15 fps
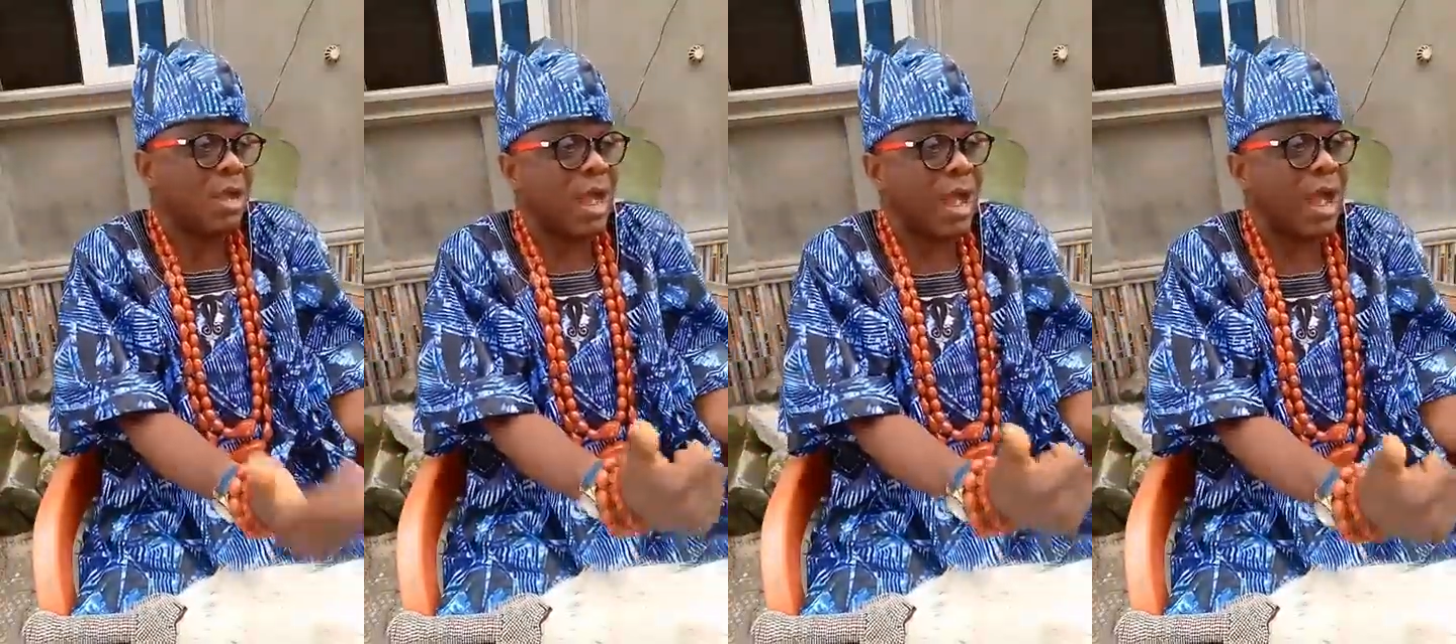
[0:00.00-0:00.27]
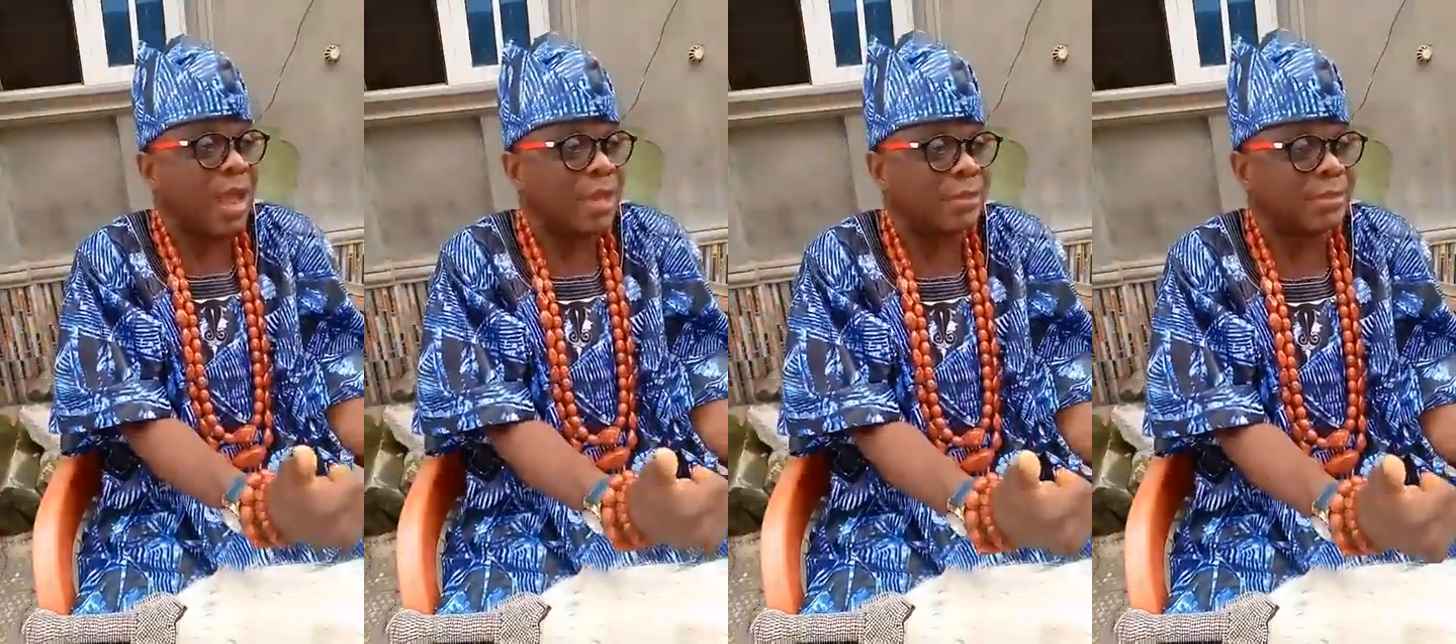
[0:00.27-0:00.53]

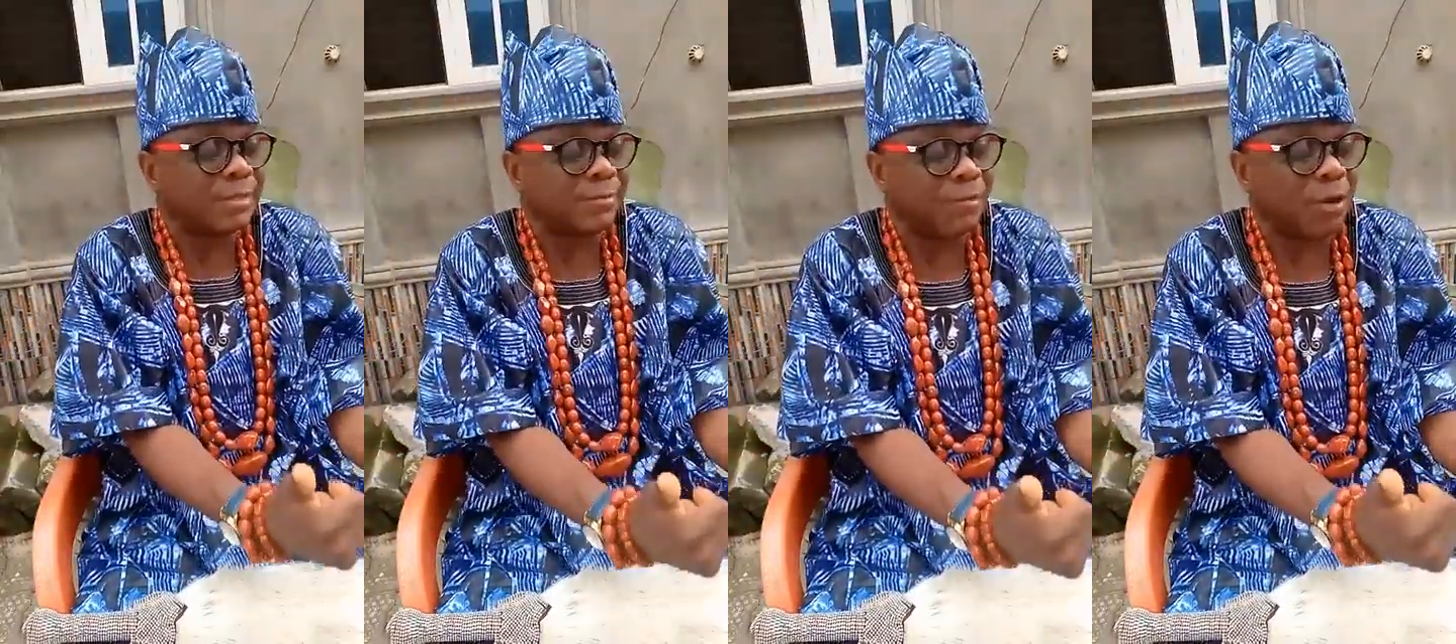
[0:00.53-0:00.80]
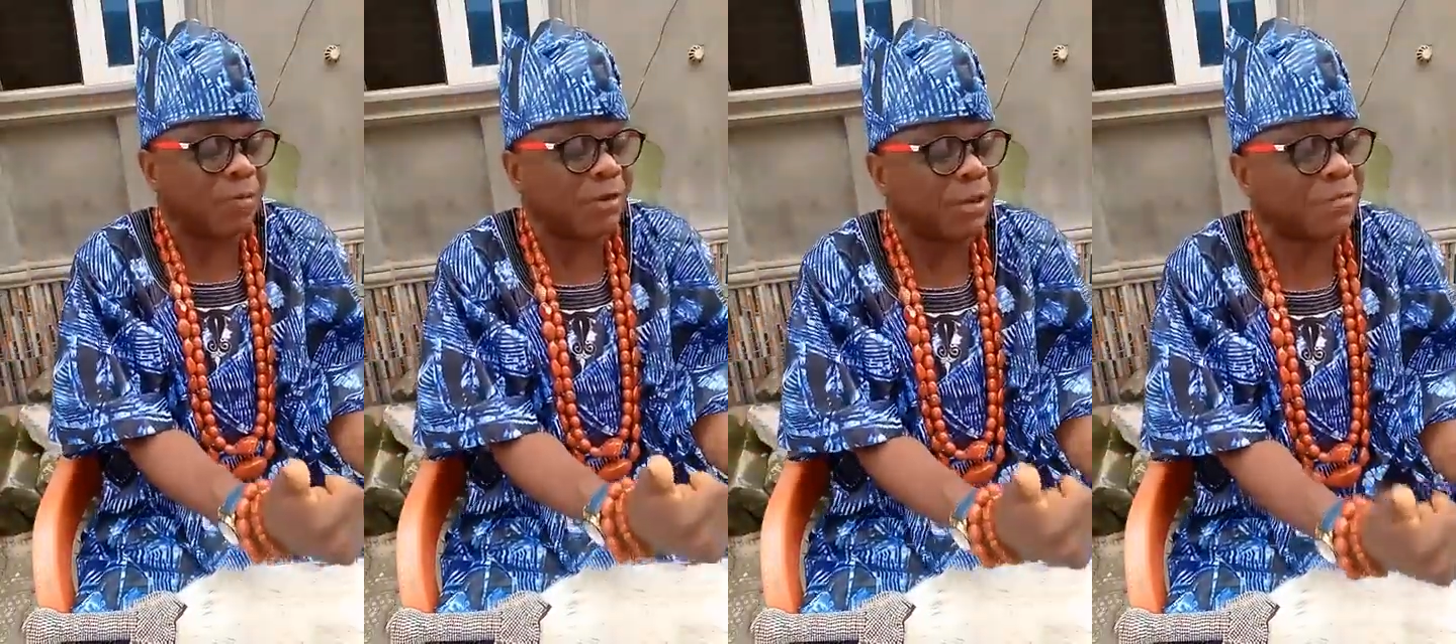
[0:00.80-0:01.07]
And
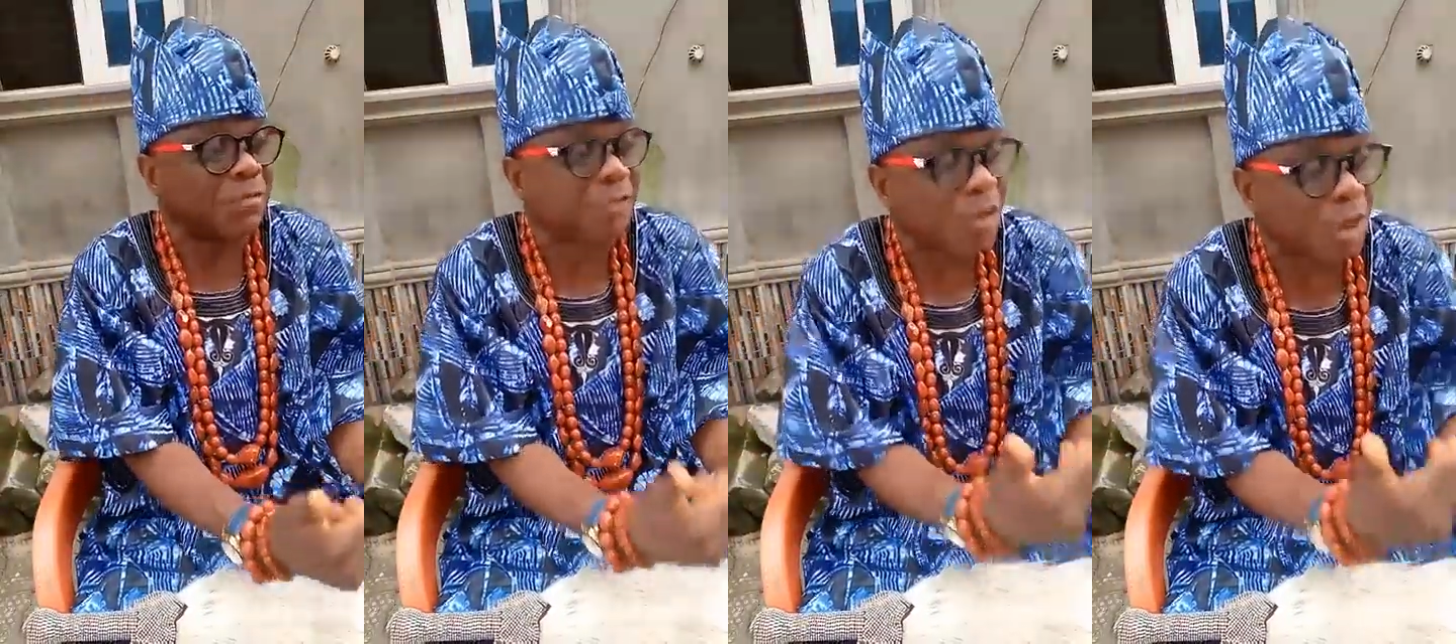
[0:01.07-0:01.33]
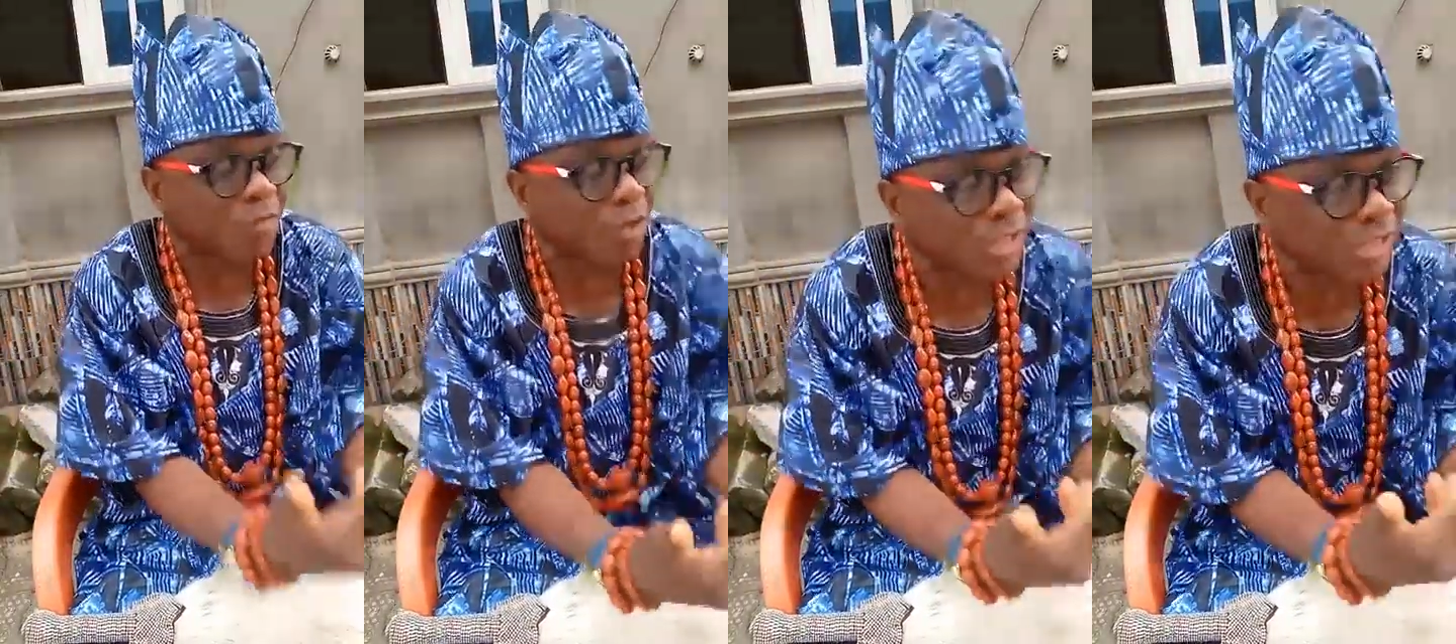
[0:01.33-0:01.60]
for the few
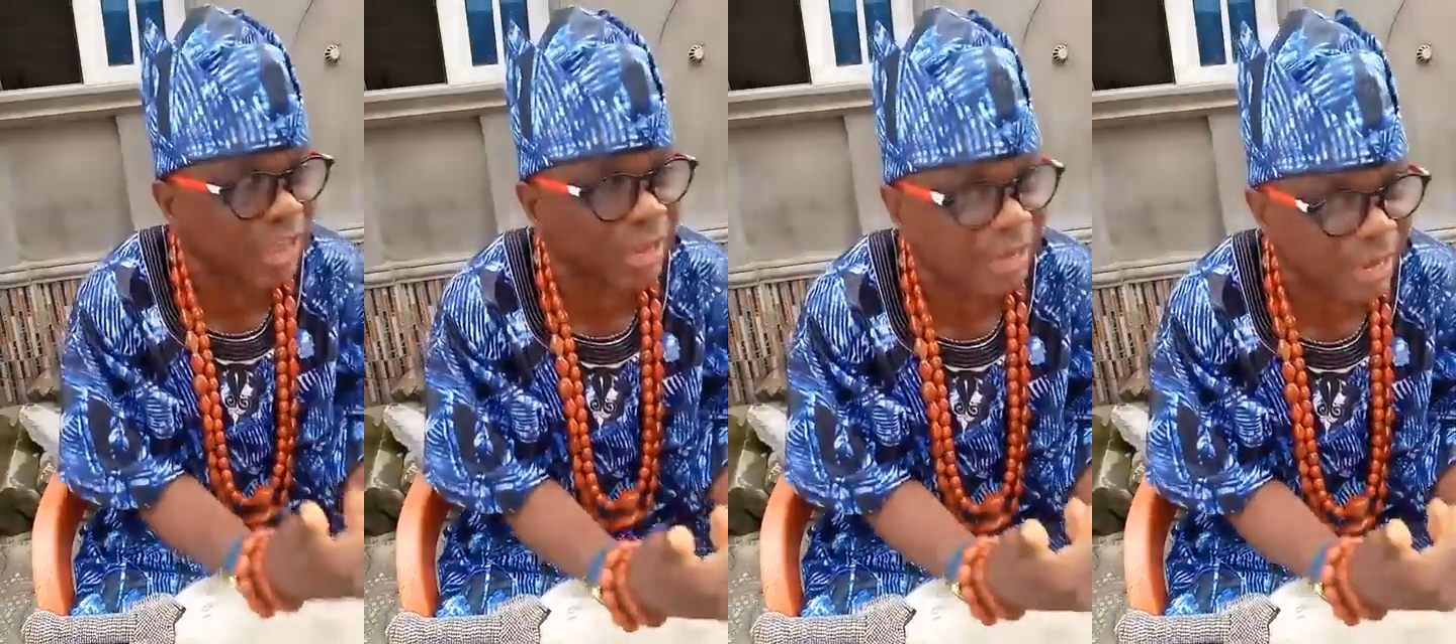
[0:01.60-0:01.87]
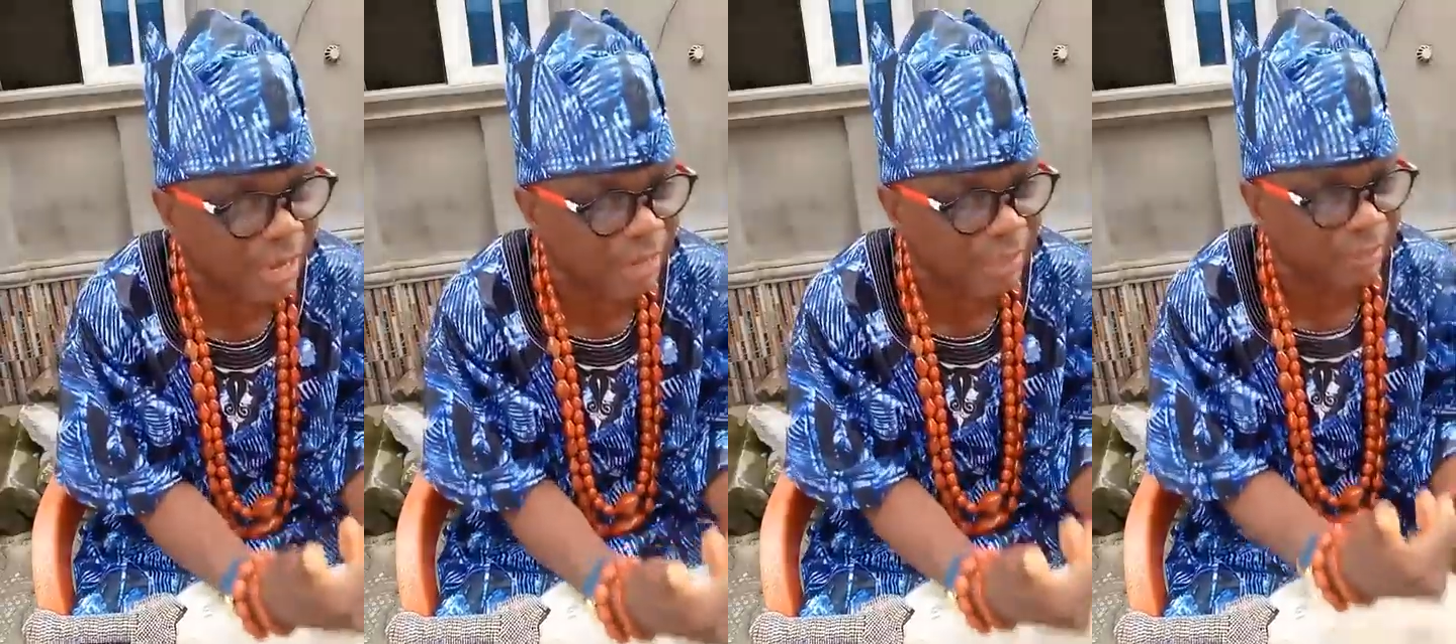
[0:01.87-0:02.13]
of us
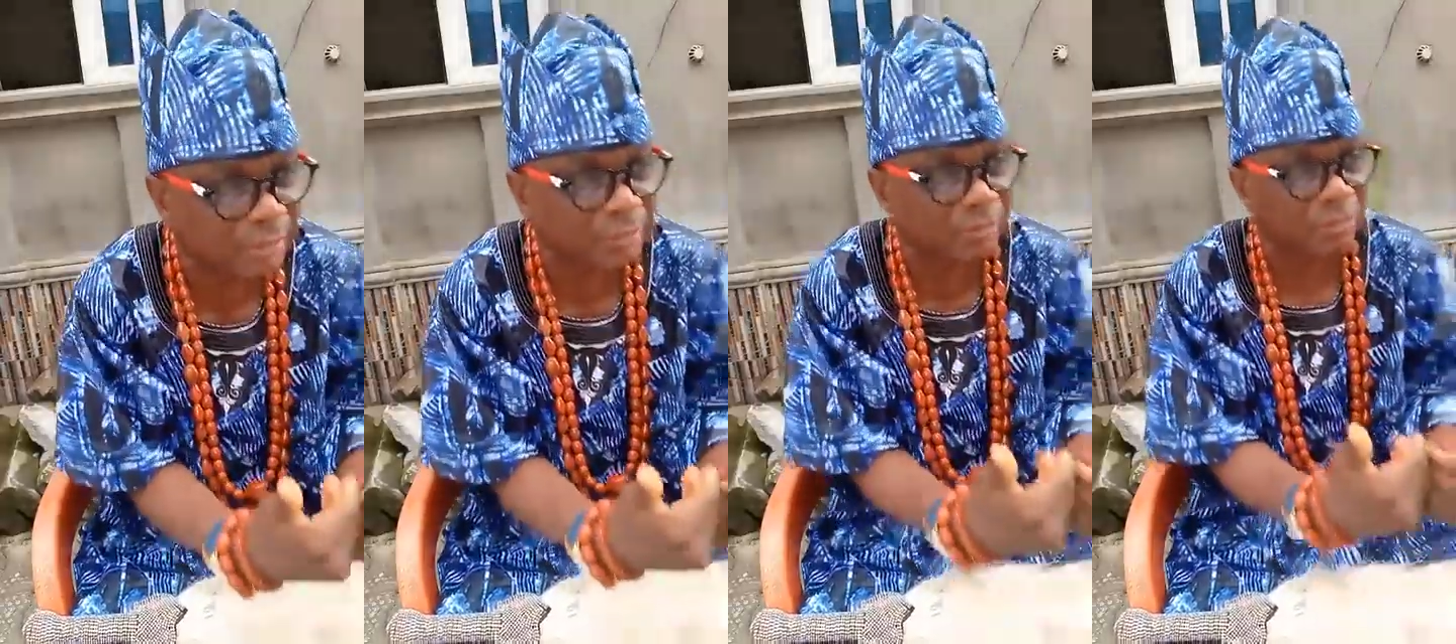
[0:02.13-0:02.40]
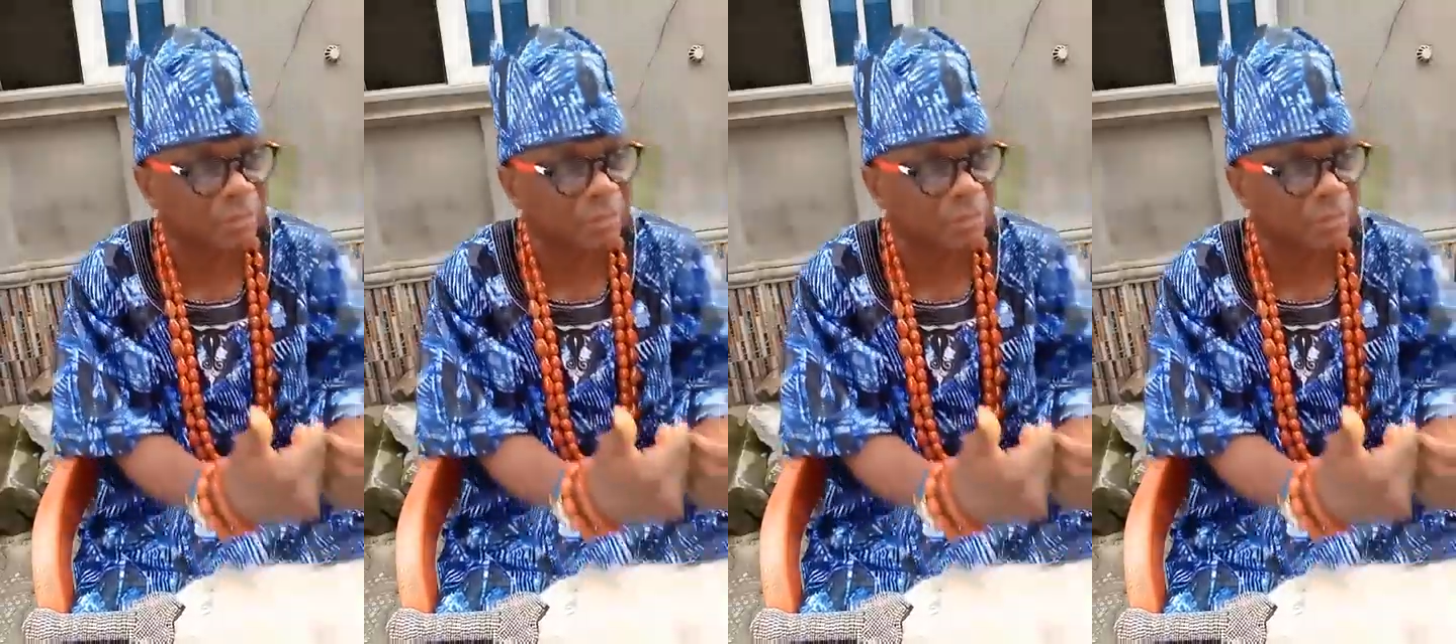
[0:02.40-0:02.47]
that can,